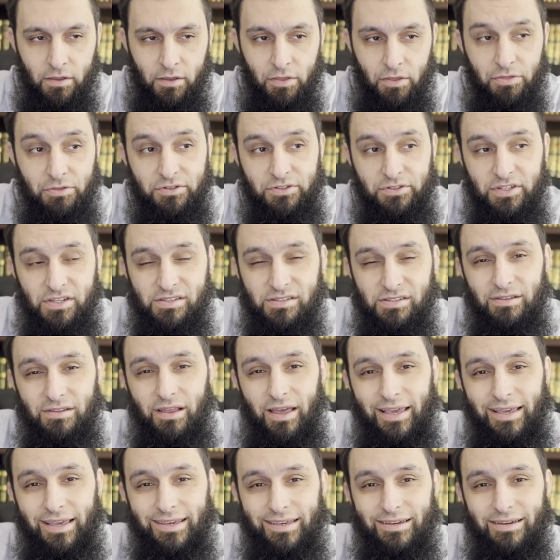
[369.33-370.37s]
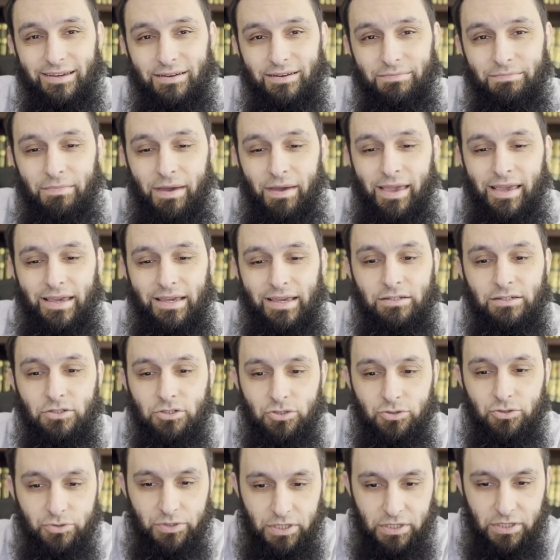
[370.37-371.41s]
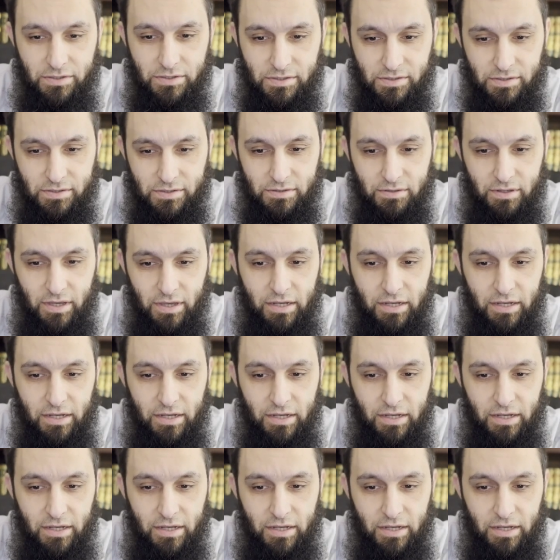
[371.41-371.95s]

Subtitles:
The dislike may increase,